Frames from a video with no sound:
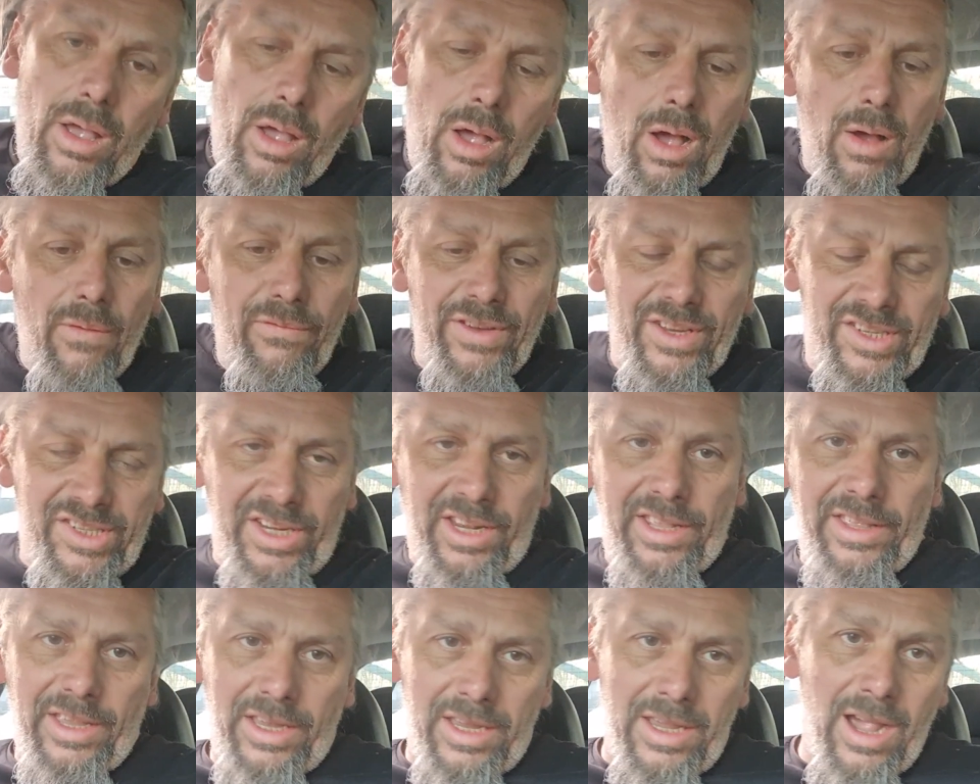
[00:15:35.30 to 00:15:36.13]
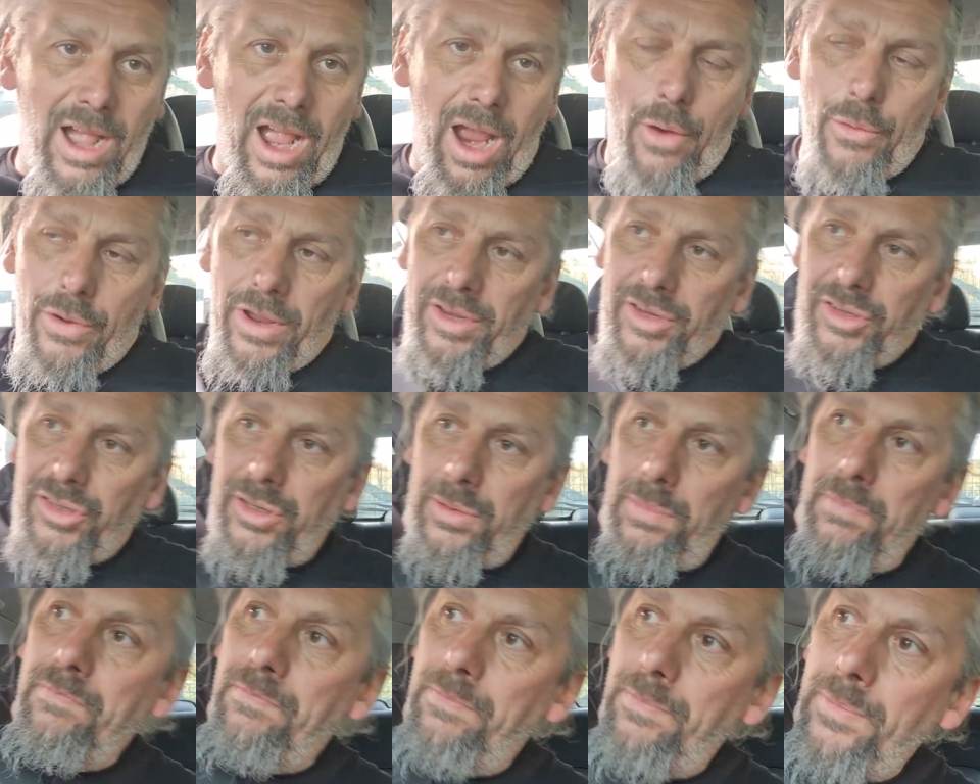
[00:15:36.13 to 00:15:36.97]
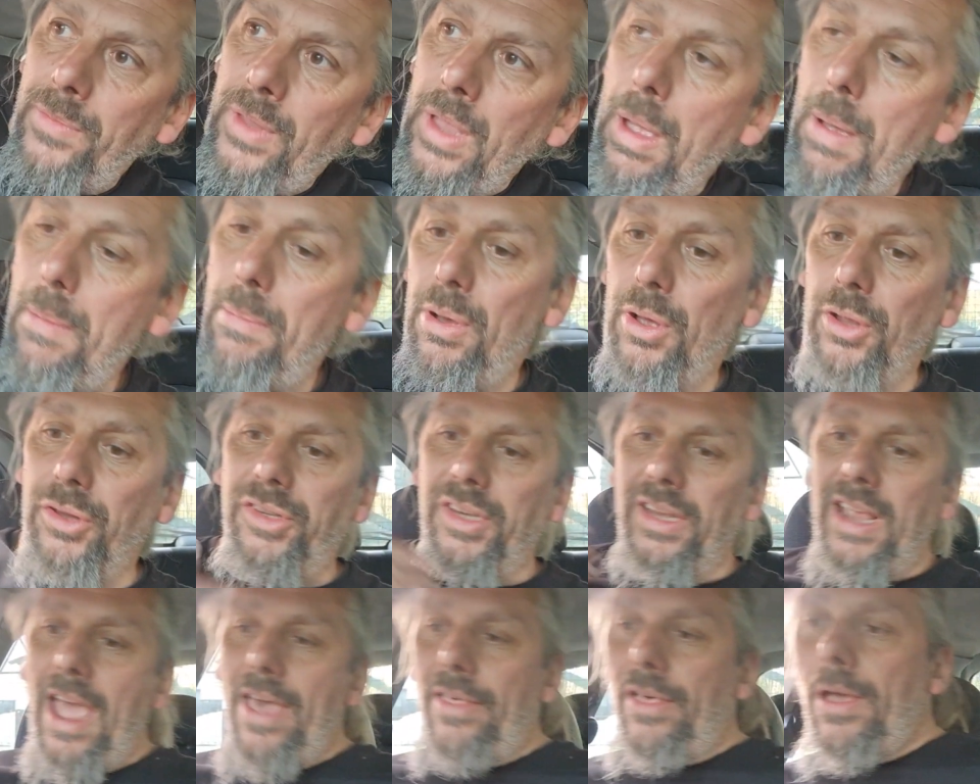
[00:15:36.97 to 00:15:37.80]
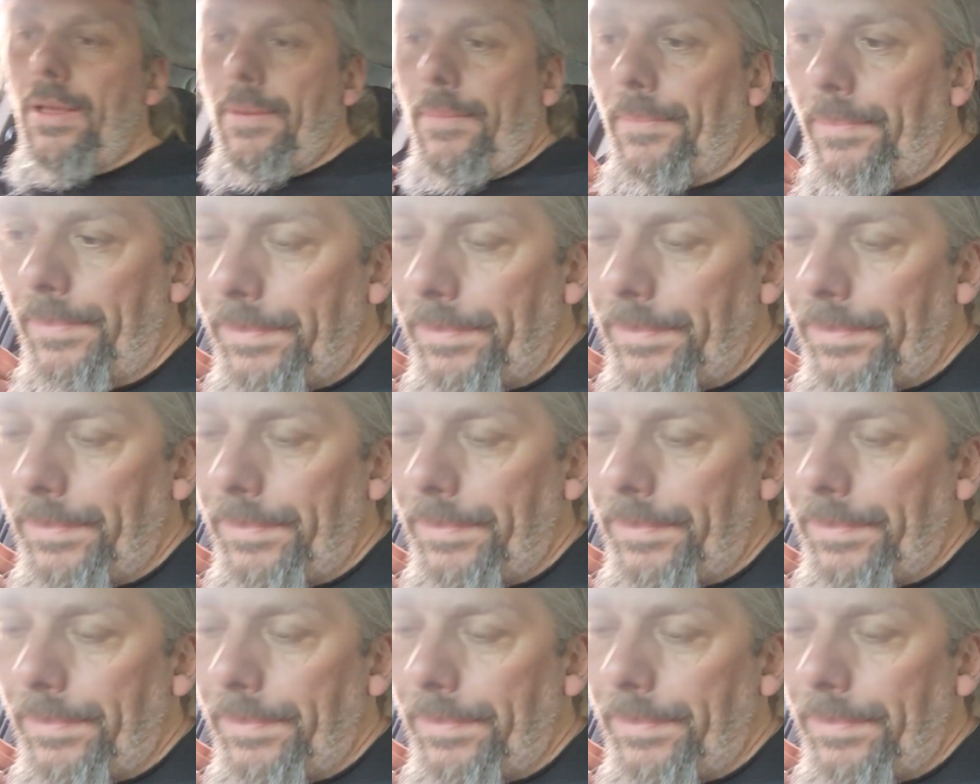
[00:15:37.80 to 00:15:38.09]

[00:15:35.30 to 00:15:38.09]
Obviously the car is put together,